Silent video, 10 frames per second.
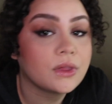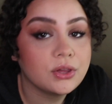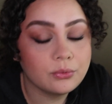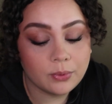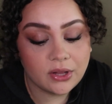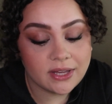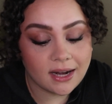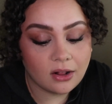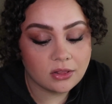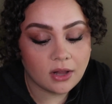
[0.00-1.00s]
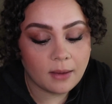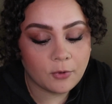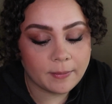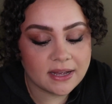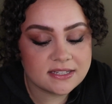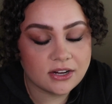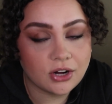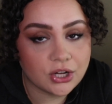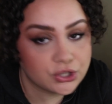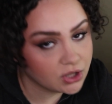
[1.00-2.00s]
You will get a lot more mascara
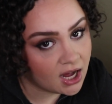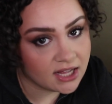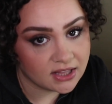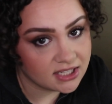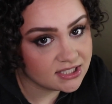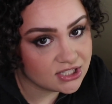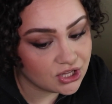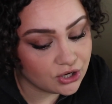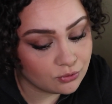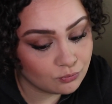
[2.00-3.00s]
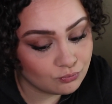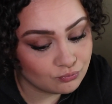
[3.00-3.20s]
on your eyelids though.